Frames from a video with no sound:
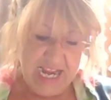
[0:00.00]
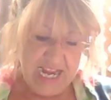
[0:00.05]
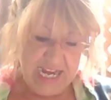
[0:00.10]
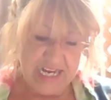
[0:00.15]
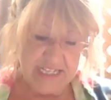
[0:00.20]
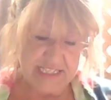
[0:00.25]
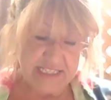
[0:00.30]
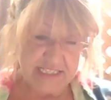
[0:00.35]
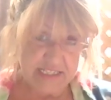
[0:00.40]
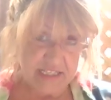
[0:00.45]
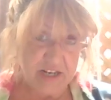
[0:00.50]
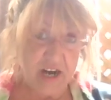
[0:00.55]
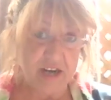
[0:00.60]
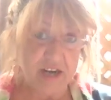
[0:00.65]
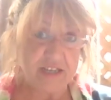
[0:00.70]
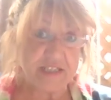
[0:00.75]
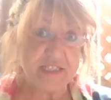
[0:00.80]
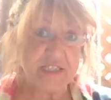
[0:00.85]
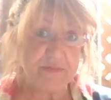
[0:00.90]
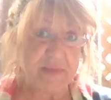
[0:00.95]
It's the
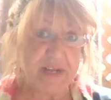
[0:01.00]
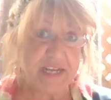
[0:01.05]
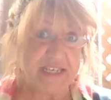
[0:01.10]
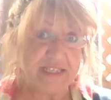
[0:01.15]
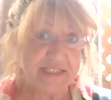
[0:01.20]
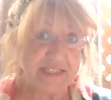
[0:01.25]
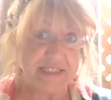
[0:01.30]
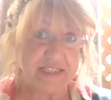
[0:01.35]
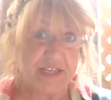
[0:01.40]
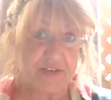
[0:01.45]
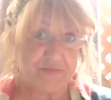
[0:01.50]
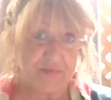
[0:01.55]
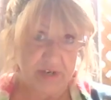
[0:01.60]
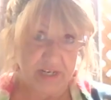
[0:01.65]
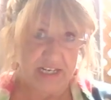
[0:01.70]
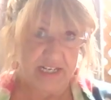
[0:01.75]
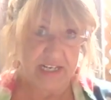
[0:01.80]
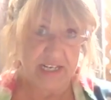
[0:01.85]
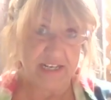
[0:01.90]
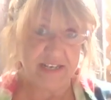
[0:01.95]
Cartomancy
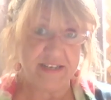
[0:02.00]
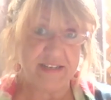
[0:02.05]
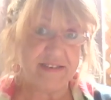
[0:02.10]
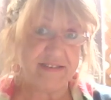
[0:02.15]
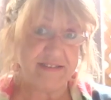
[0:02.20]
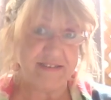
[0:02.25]
reading.